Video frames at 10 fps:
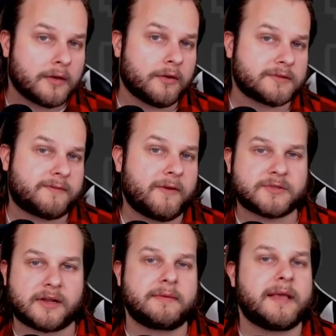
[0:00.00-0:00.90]
Those
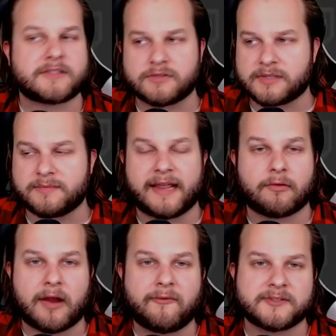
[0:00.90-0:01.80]
films are kind of, yes, there's some
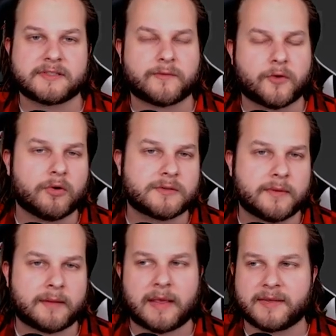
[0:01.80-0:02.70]
dated references, of course,
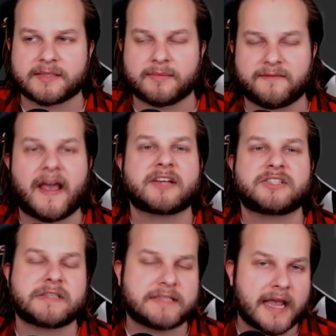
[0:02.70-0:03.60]
and maybe some of the
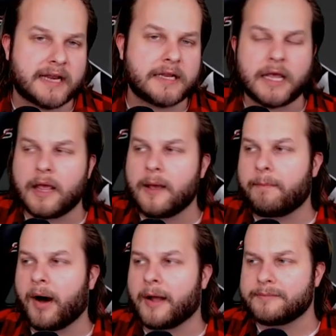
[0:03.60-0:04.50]
fashions is dated,
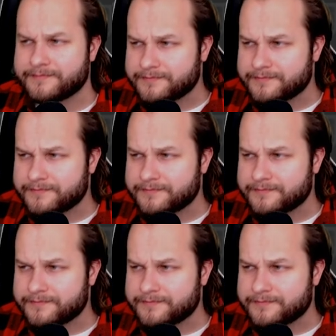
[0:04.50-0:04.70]
but